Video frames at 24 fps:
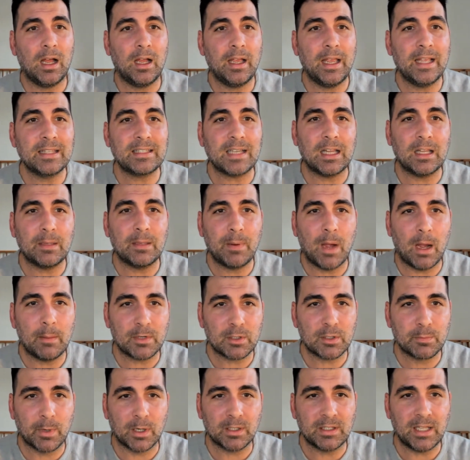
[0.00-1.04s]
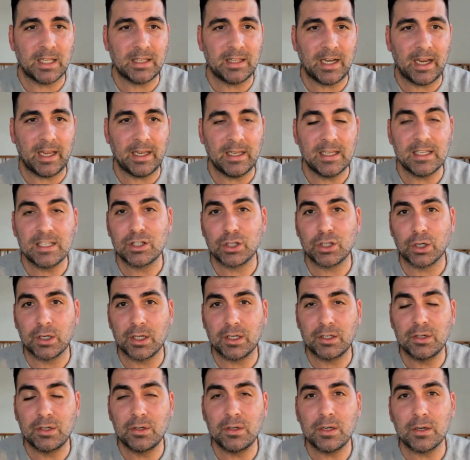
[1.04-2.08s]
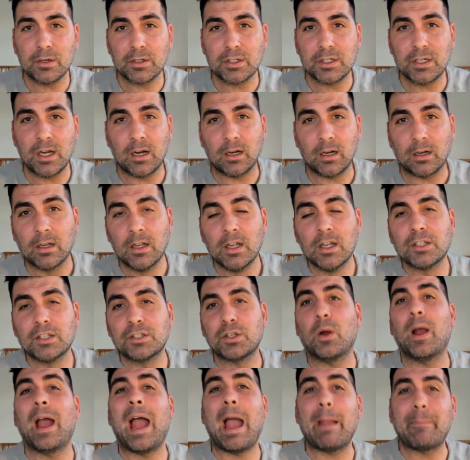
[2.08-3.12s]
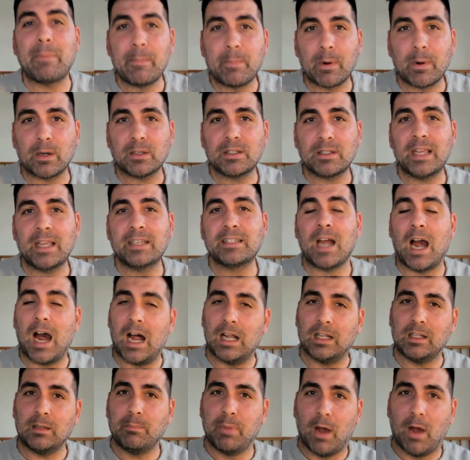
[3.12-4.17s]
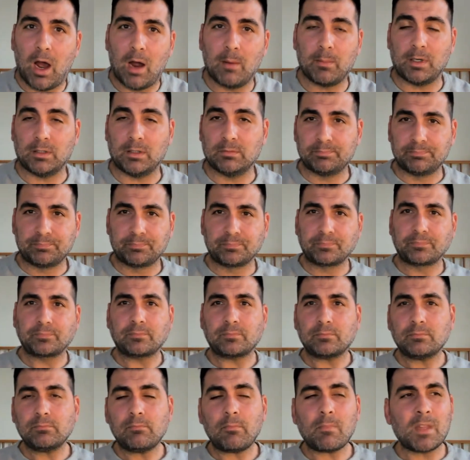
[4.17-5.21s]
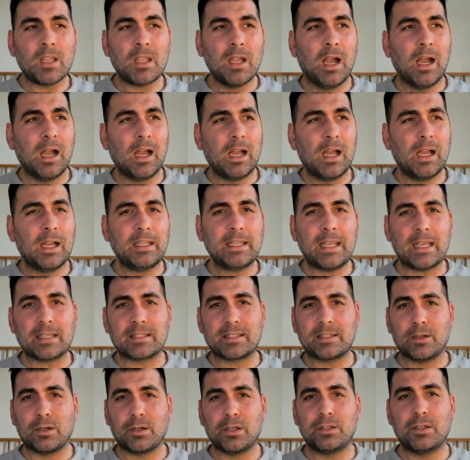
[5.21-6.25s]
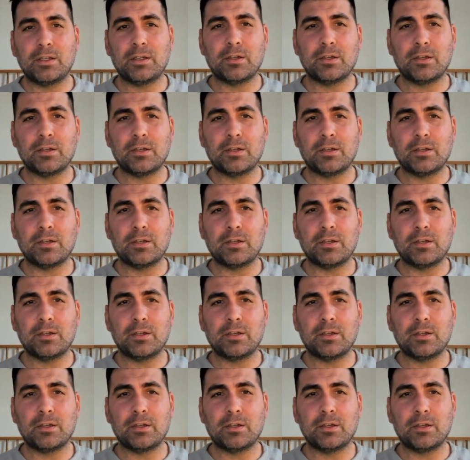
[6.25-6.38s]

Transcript: it's Ollie Palmer's birthday today. He's 32 years young. So happy birthday to Ollie Palmer. Yes, 32